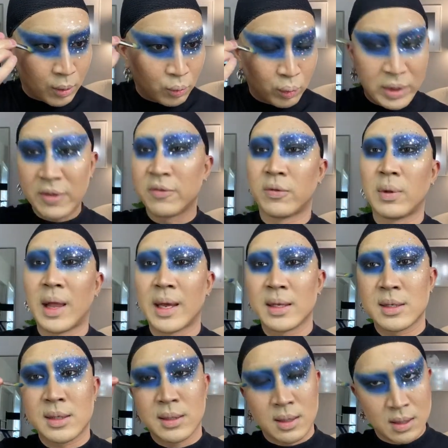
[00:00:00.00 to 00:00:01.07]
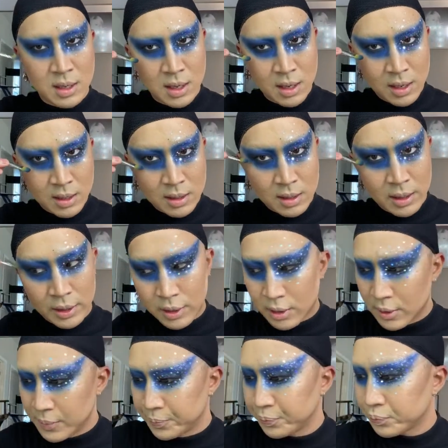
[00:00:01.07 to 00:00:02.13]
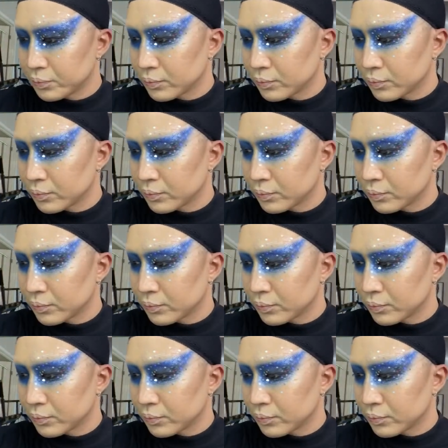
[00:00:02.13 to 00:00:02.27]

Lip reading: Reflex Glitter.